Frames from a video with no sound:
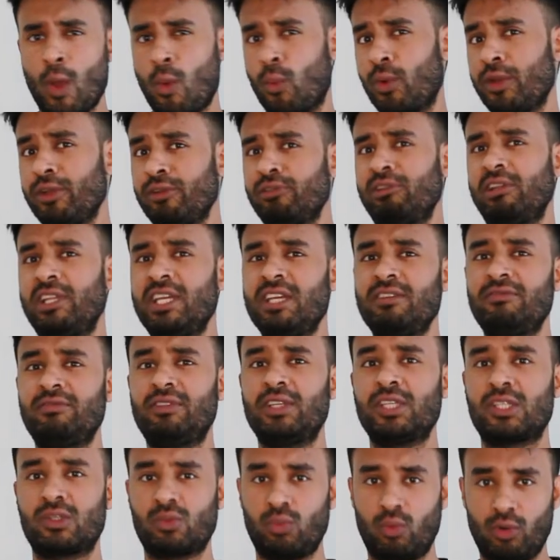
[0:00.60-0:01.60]
When you leave
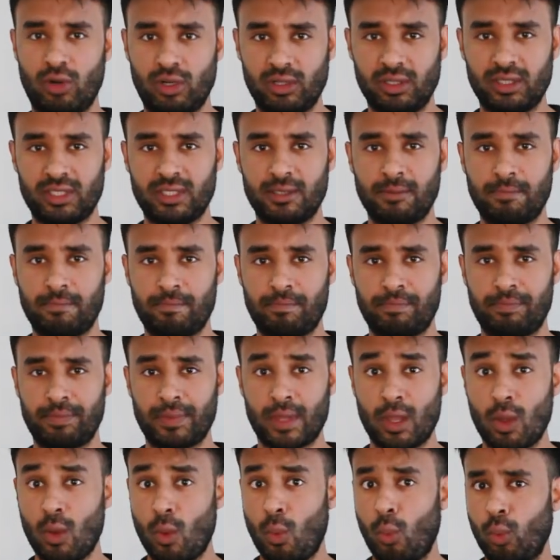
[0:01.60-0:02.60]
this world,
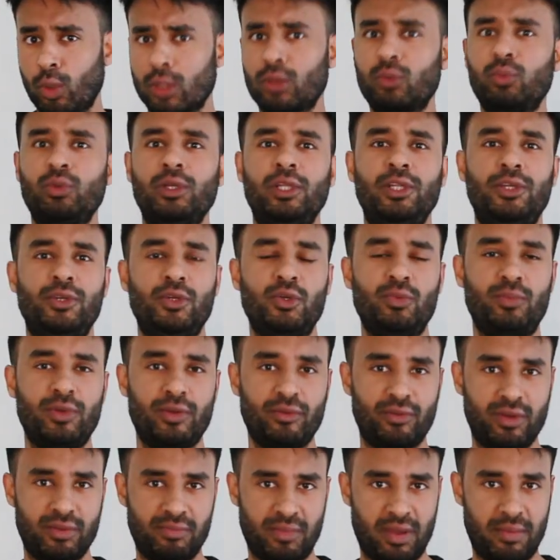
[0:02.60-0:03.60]
what will you be
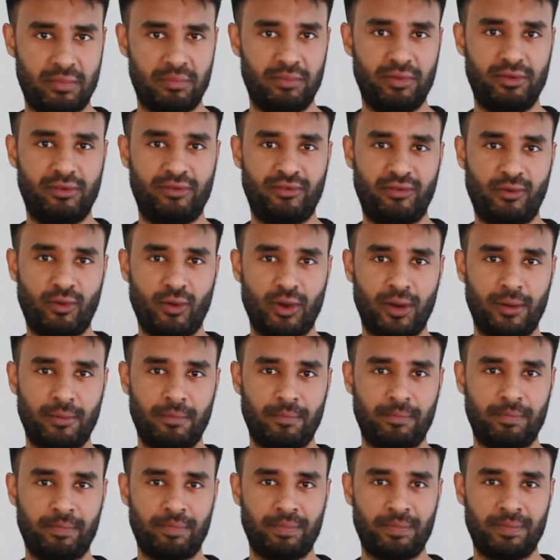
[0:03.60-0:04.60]
remembered for?
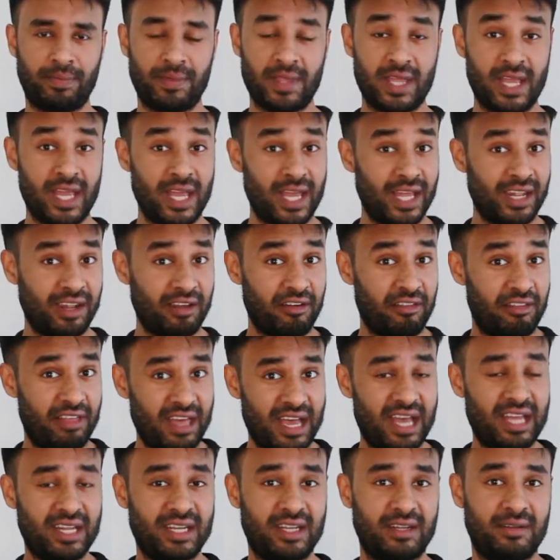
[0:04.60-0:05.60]
Now
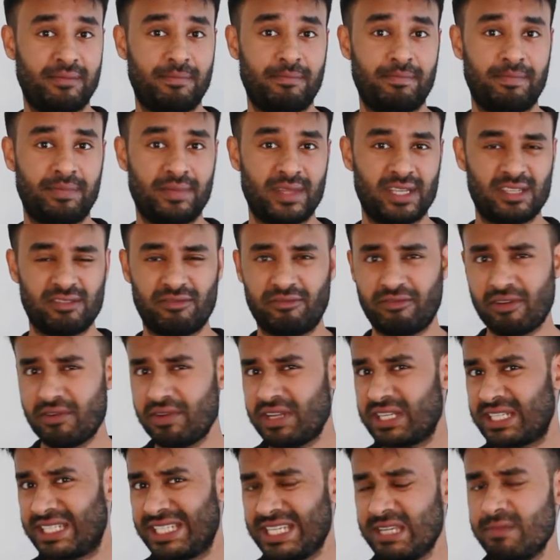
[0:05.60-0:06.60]
that is a
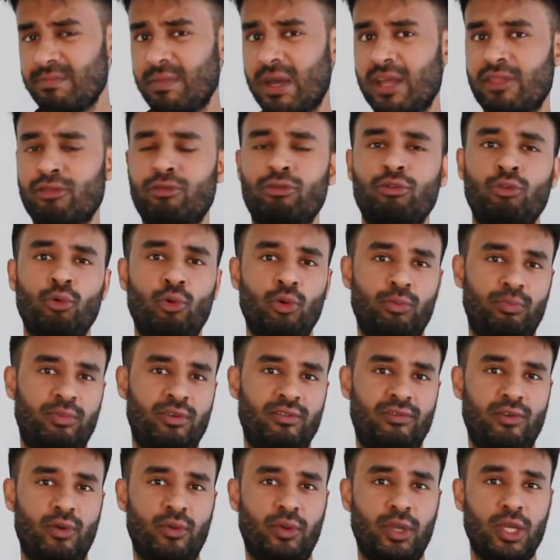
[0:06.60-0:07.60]
very deep and
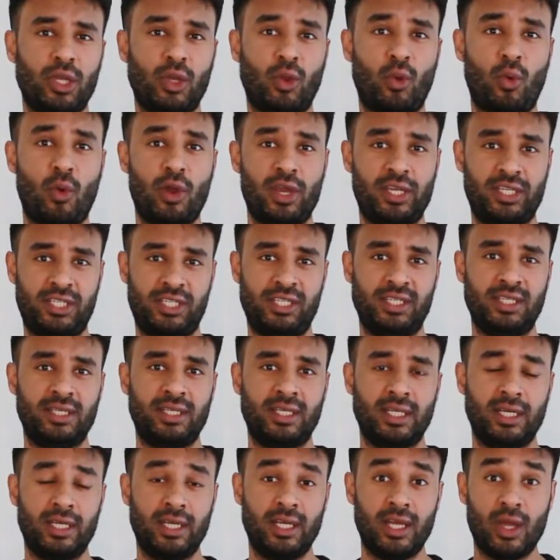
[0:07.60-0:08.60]
thought-provoking question,
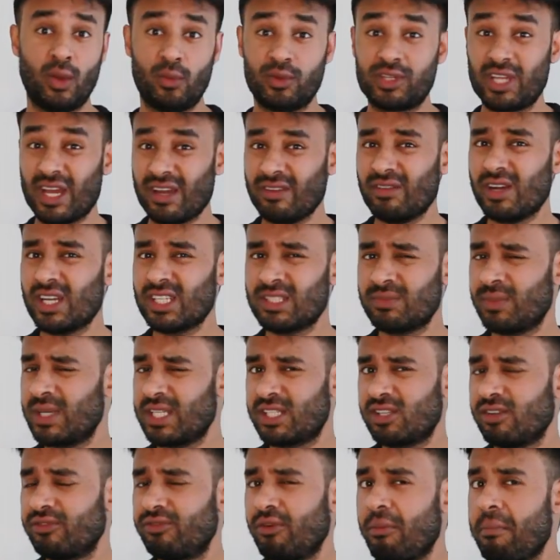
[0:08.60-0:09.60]
which I've asked
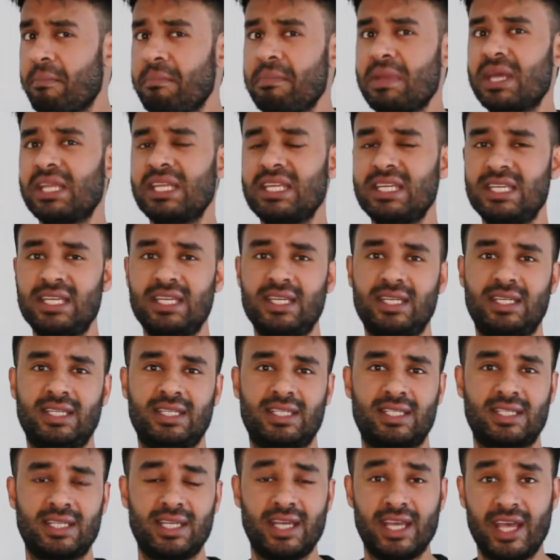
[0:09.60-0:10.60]
myself for many
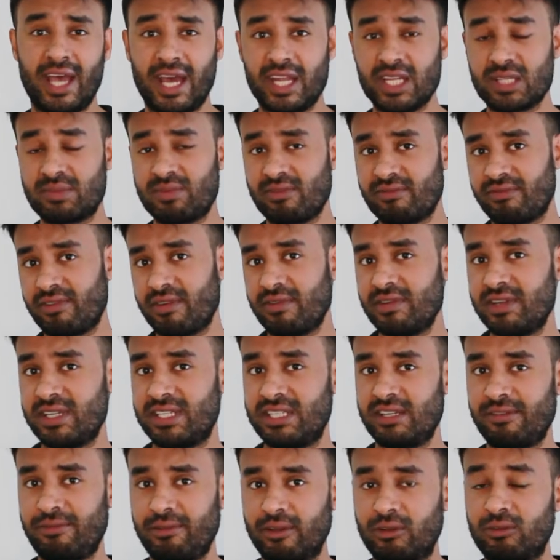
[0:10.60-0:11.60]
years, and it's been very
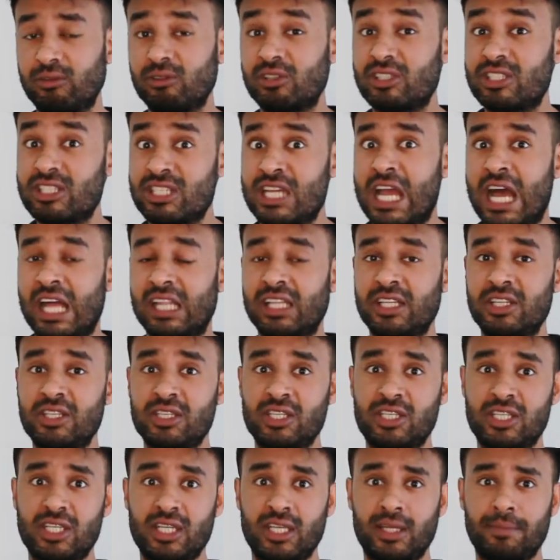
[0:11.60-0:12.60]
difficult,
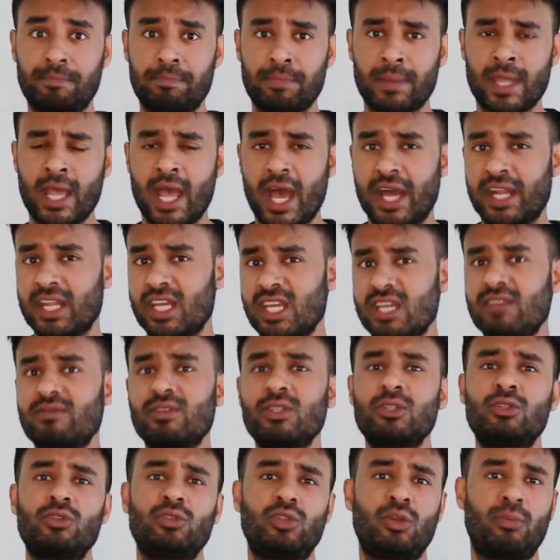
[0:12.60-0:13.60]
challenging, and
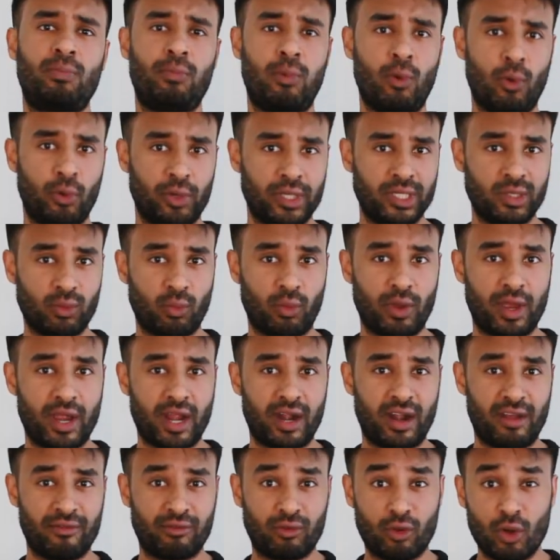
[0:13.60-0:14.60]
even to the point
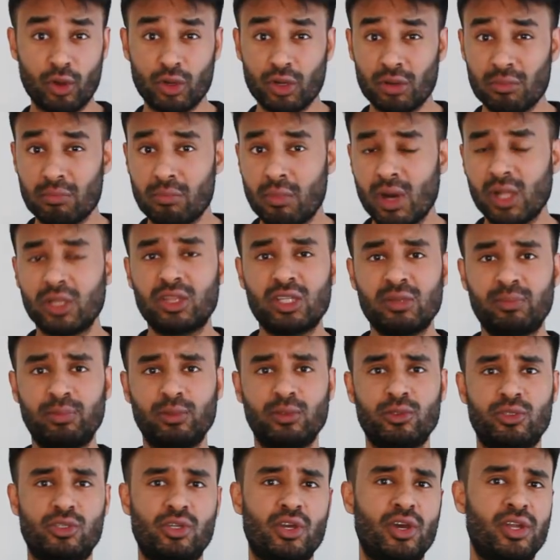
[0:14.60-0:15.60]
where I've gone on
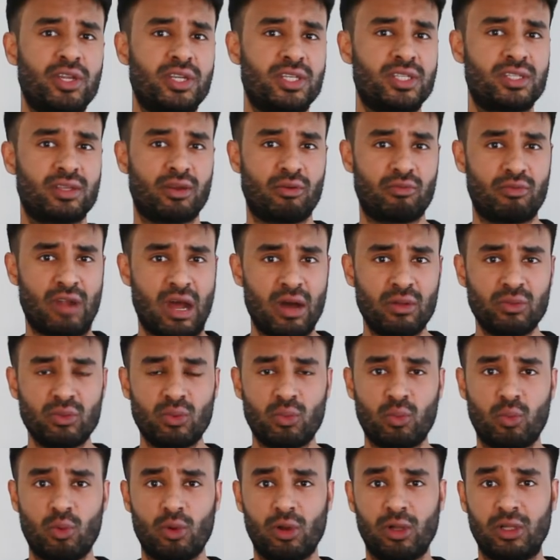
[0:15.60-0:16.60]
multiple journeys around
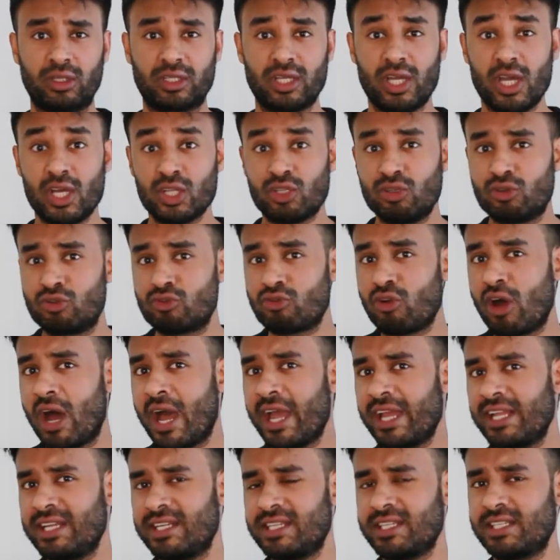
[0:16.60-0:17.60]
the world to
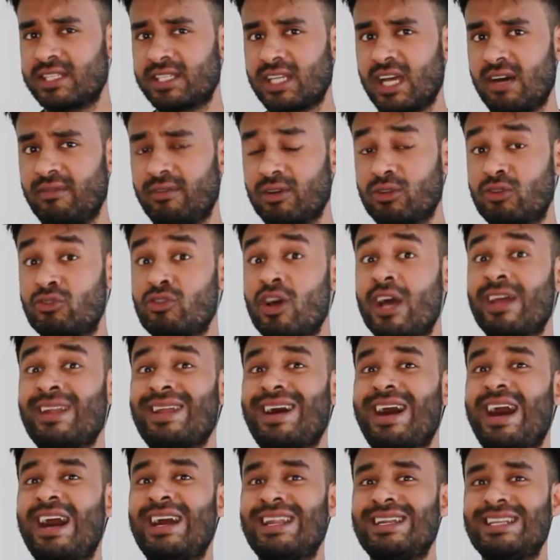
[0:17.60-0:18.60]
try and discover, try
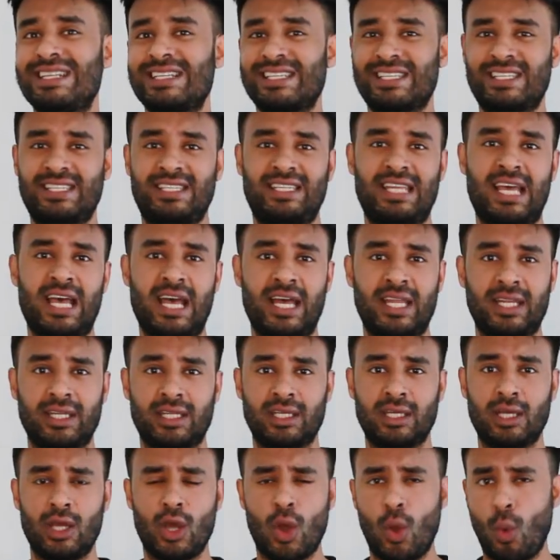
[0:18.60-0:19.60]
and understand
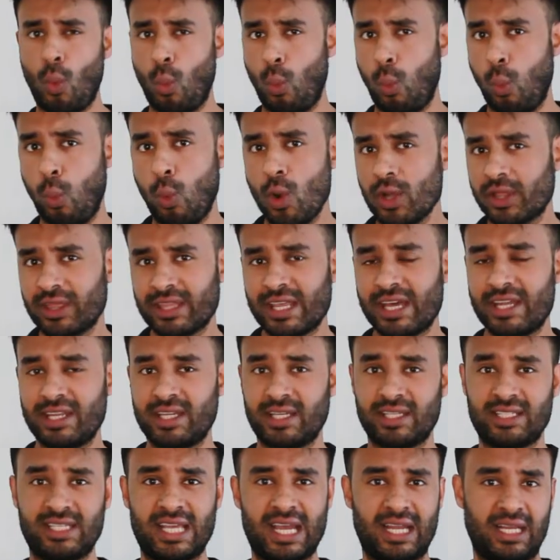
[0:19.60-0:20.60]
what that
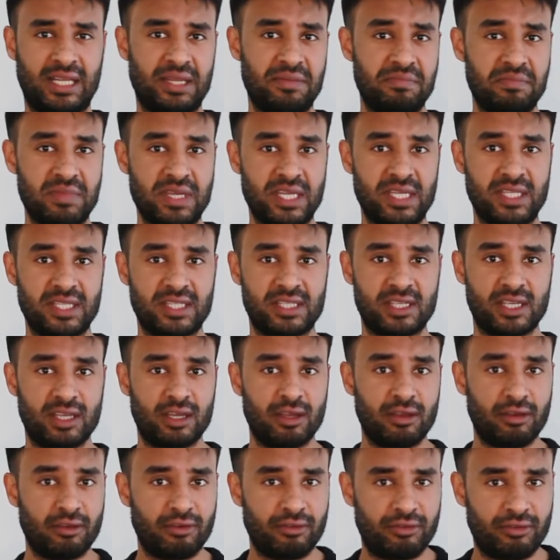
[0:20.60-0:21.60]
exactly means
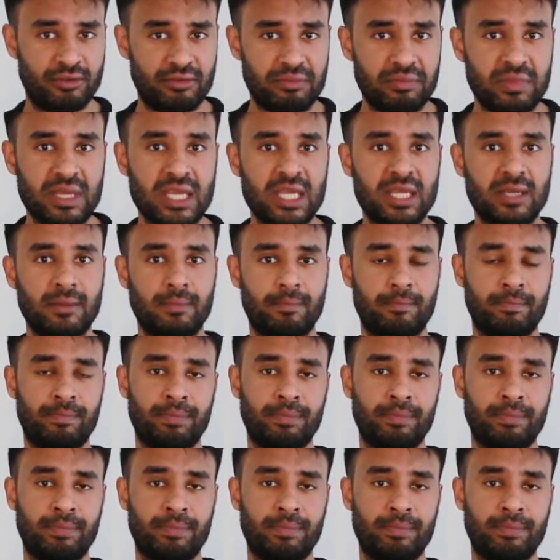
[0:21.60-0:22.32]
for me.